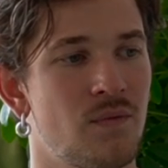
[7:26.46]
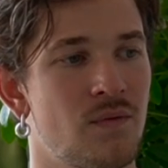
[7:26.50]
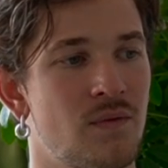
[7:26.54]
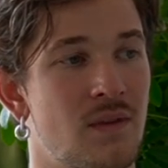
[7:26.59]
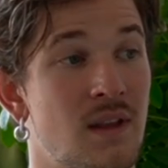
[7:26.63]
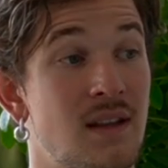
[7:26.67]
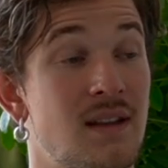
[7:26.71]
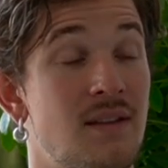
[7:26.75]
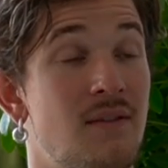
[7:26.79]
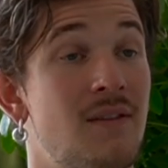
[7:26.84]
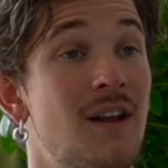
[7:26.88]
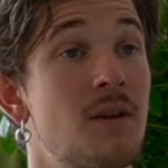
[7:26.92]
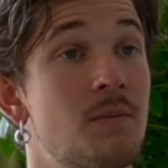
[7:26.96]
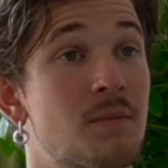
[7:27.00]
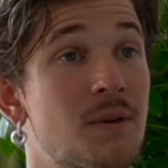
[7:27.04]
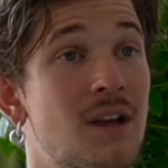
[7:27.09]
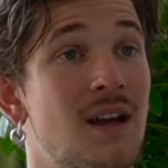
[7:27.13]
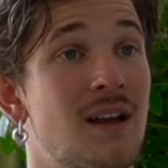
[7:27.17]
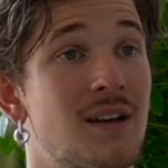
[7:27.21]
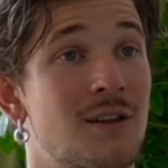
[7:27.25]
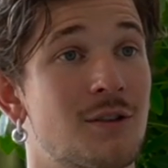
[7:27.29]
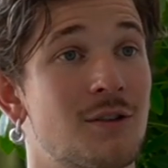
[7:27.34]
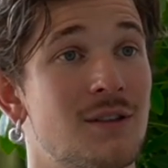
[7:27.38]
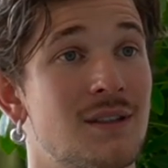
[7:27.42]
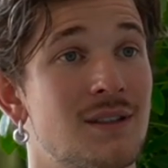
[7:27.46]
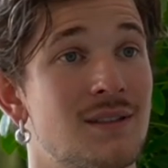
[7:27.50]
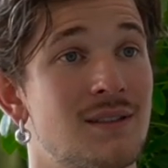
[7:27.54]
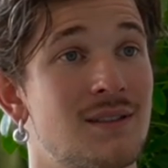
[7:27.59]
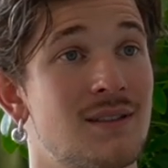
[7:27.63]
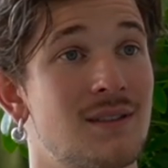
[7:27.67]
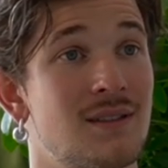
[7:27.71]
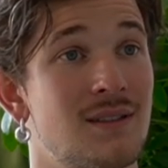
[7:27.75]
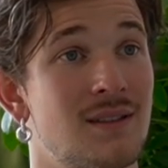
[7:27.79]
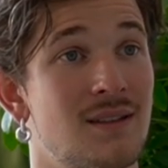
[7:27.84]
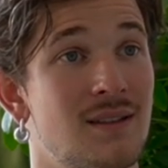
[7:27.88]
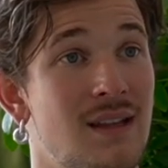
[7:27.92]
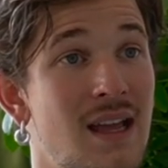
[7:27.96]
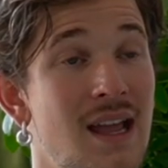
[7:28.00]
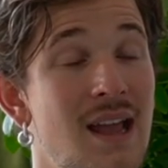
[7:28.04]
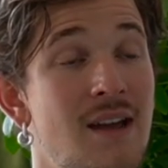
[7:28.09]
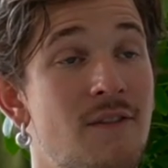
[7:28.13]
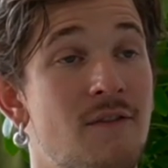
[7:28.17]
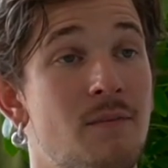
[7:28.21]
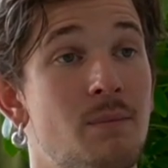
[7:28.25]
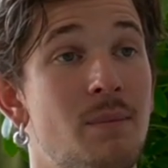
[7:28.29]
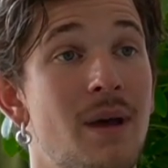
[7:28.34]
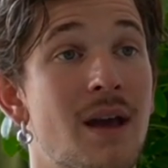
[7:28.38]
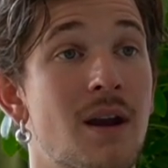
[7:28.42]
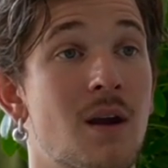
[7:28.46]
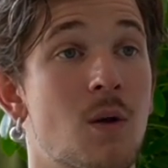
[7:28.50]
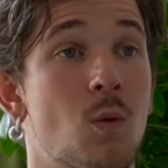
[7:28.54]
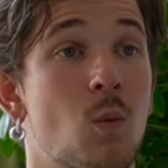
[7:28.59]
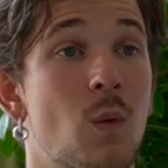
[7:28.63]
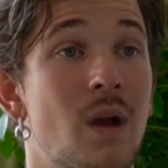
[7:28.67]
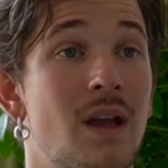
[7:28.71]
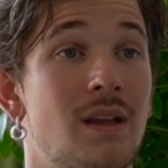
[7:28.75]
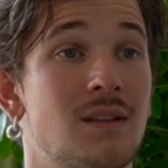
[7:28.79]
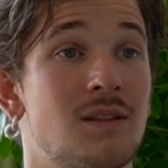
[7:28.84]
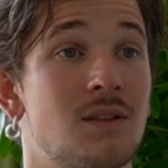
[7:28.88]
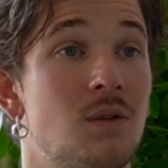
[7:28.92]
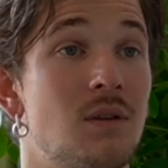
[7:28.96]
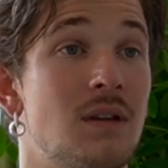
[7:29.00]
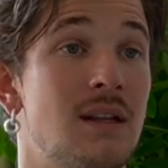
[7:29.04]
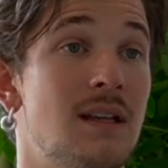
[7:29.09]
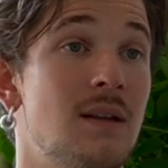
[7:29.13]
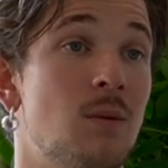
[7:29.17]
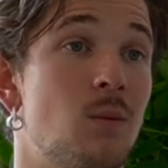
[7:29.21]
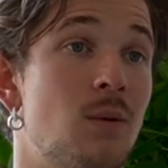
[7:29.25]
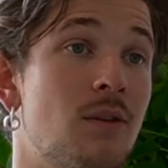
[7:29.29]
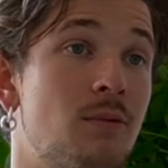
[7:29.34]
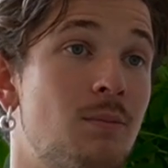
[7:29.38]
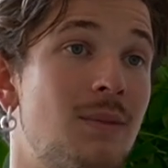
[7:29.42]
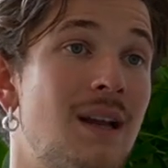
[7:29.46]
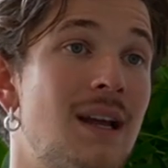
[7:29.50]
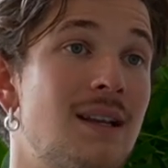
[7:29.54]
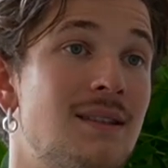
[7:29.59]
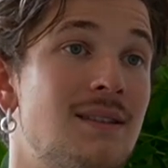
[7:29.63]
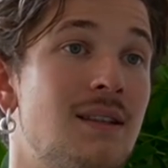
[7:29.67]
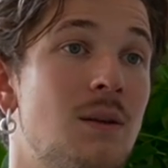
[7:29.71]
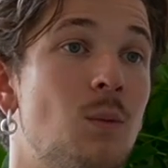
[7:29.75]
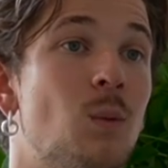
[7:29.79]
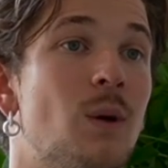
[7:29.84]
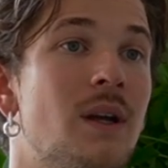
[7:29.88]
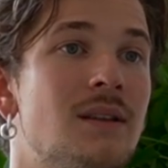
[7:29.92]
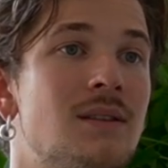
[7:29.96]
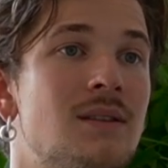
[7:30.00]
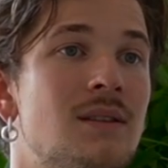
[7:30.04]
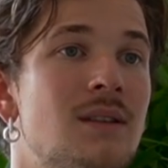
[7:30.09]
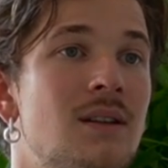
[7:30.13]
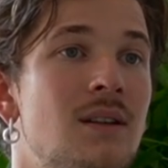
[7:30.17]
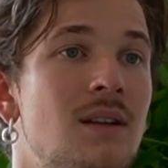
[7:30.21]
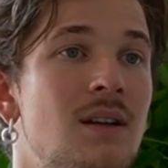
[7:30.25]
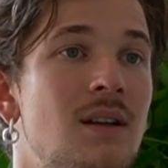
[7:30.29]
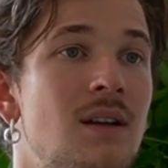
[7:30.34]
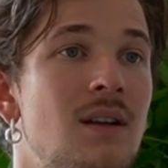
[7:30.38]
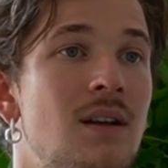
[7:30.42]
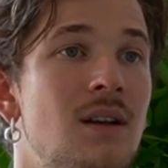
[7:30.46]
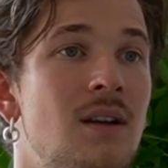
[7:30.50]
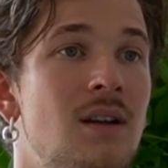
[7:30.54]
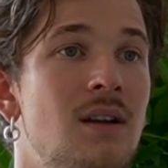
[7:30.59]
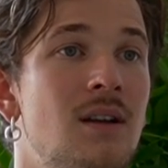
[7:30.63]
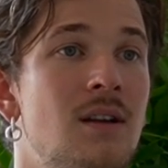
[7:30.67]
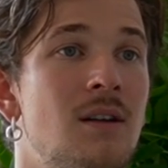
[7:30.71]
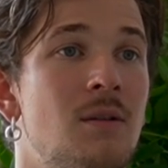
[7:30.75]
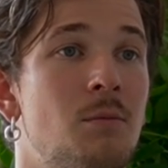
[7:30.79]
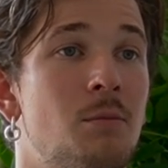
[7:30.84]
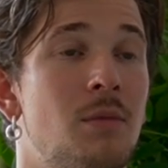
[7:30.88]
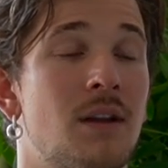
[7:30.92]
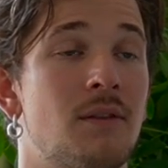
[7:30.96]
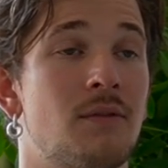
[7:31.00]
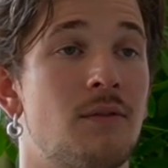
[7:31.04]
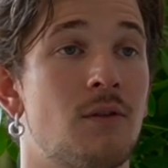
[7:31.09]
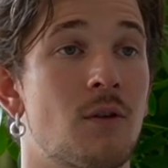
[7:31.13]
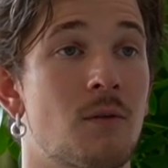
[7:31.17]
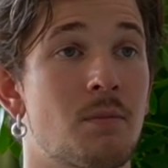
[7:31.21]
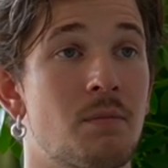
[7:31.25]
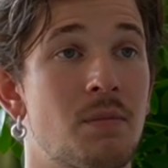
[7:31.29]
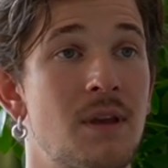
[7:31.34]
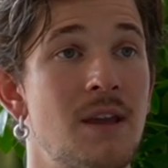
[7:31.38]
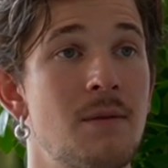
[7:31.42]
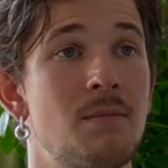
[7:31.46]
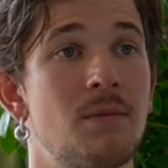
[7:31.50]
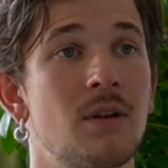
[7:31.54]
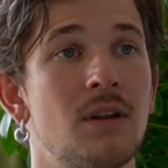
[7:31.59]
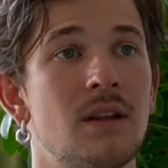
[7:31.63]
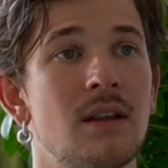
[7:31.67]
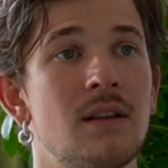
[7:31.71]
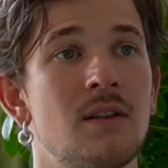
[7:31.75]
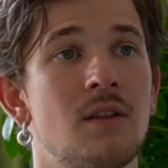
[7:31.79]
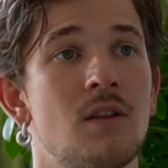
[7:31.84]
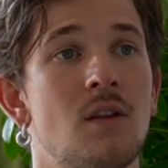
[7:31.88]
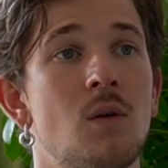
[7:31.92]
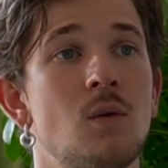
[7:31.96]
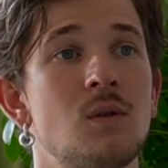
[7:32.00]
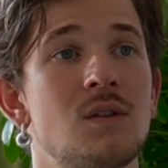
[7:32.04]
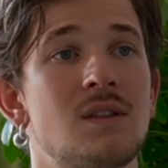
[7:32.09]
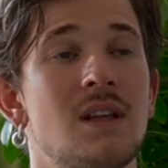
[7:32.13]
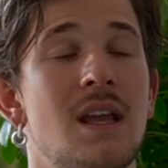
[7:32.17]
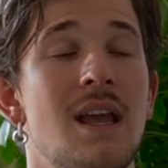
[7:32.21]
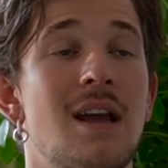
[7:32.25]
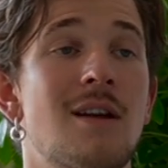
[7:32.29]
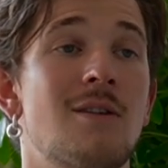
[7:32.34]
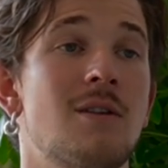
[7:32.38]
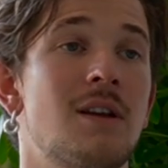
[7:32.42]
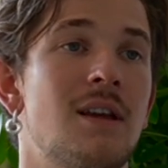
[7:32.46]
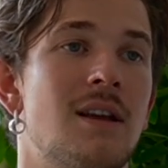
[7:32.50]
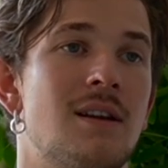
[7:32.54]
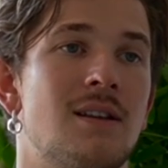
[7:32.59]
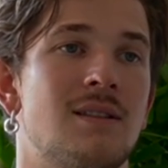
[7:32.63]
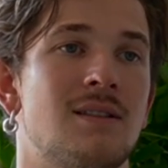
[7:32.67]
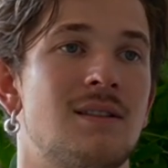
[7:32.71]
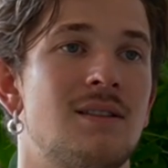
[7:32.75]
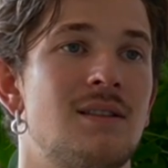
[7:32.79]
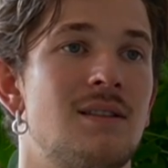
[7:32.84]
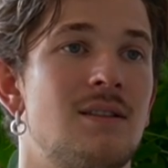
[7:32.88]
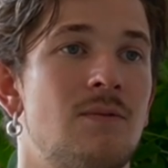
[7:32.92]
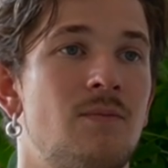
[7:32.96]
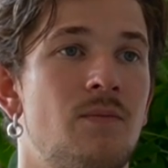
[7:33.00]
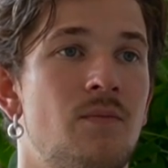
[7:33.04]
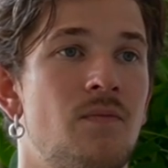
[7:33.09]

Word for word: the developed countries, they have better ways to deal with plastic waste uh, for people in those areas,